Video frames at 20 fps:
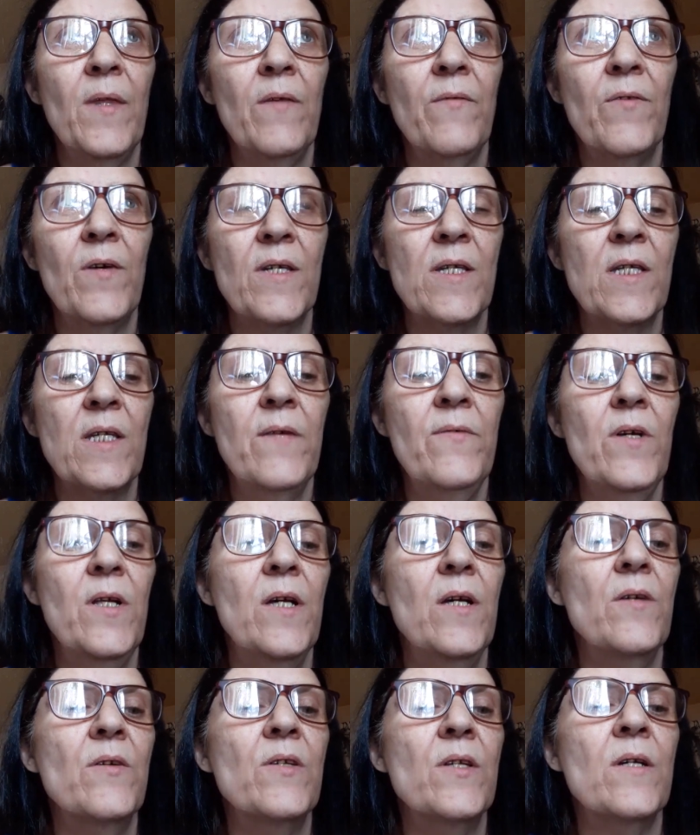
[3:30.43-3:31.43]

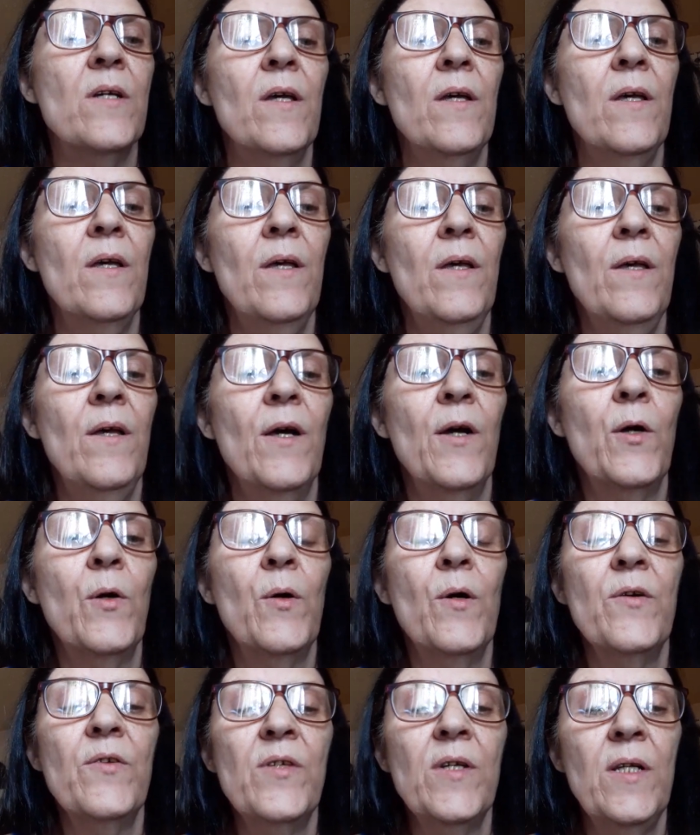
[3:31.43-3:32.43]
festivities
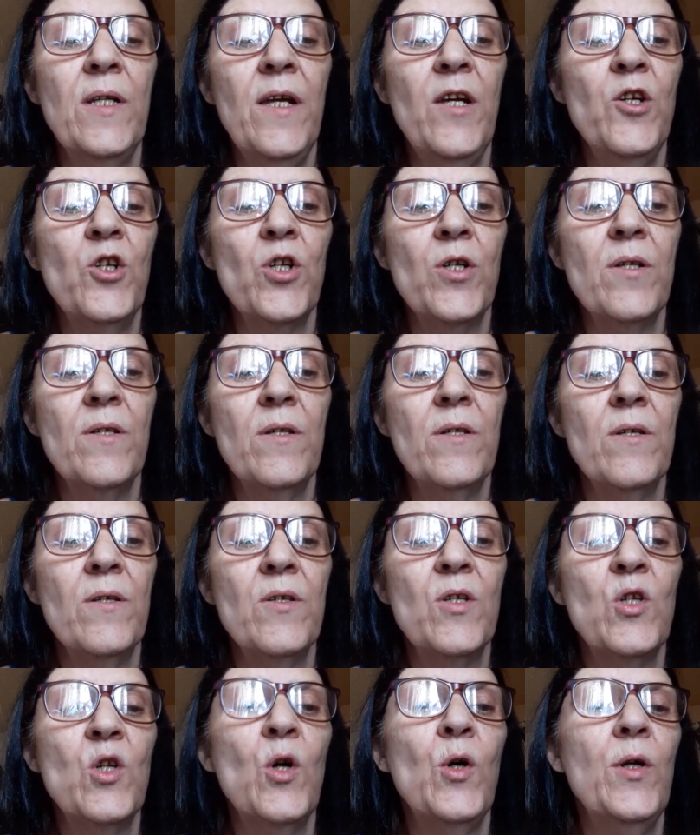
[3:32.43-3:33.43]
across the nation,
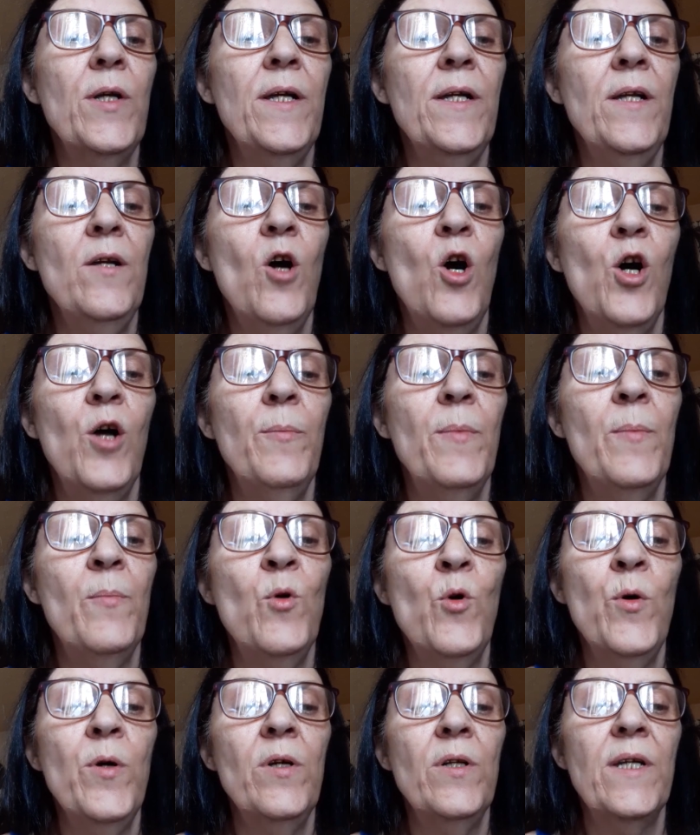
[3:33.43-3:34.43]
starting on
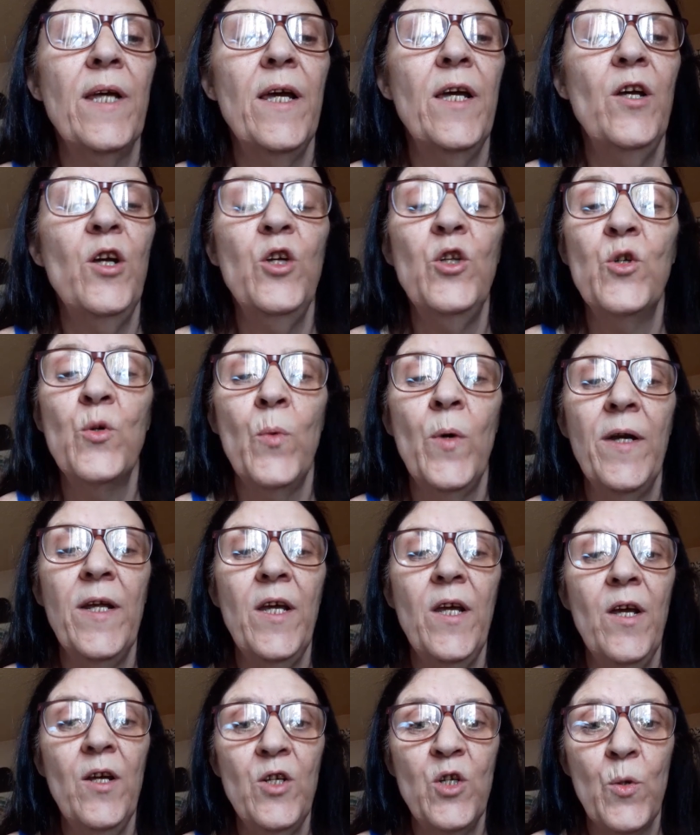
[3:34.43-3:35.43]
Memorial Day
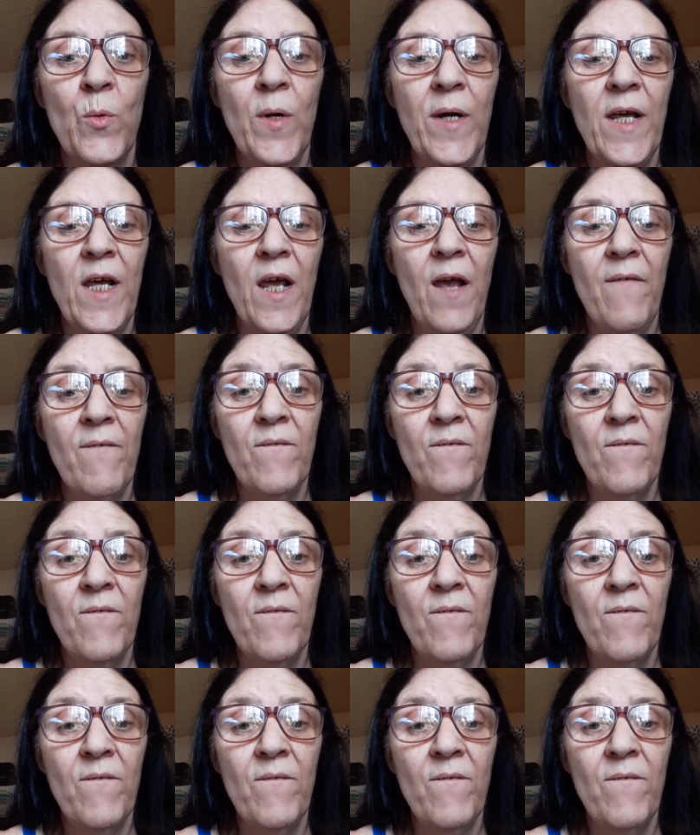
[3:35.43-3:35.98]
2025,